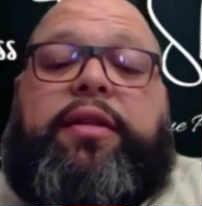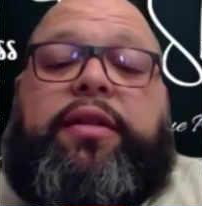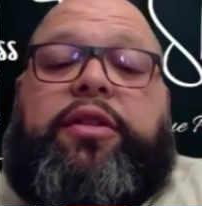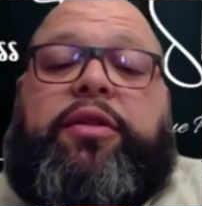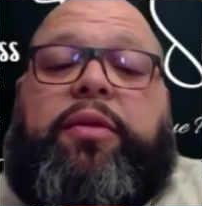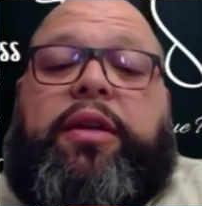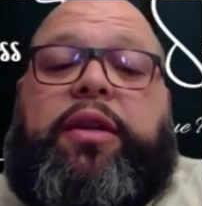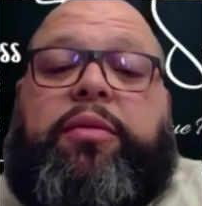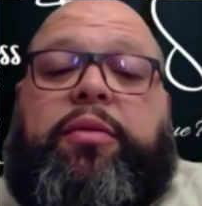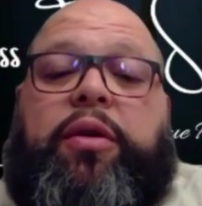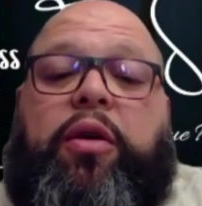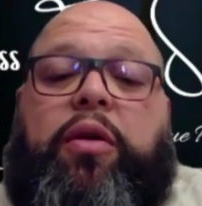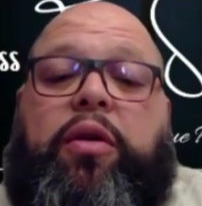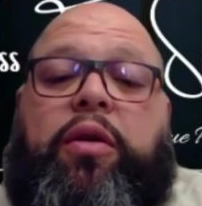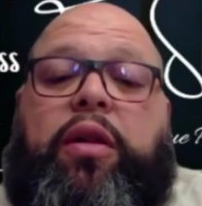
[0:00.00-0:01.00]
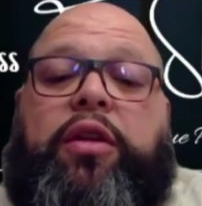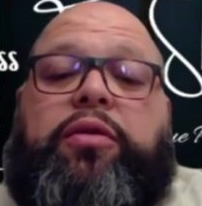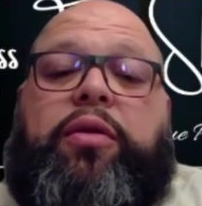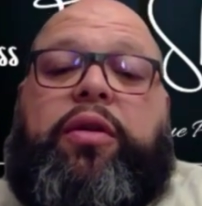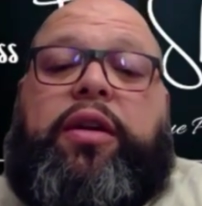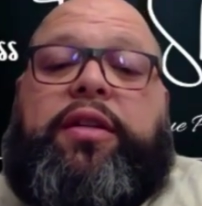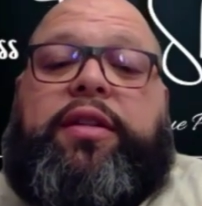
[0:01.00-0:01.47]
situation with the whole clutch
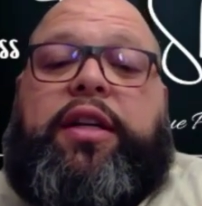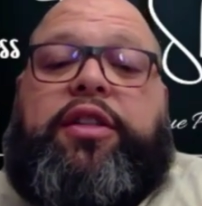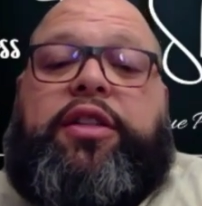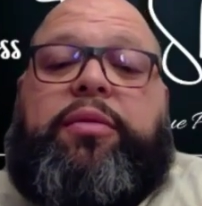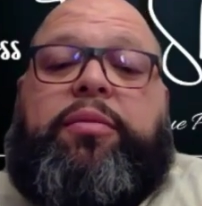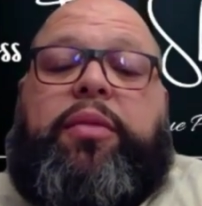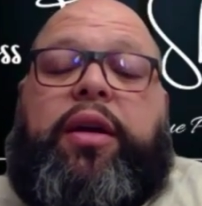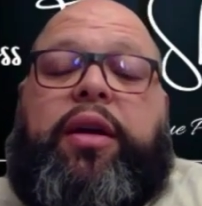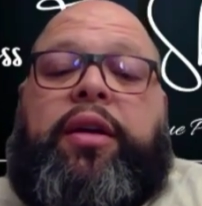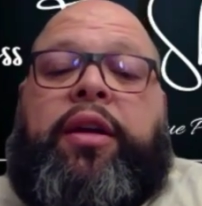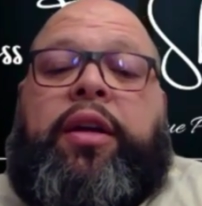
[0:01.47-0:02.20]
organization. But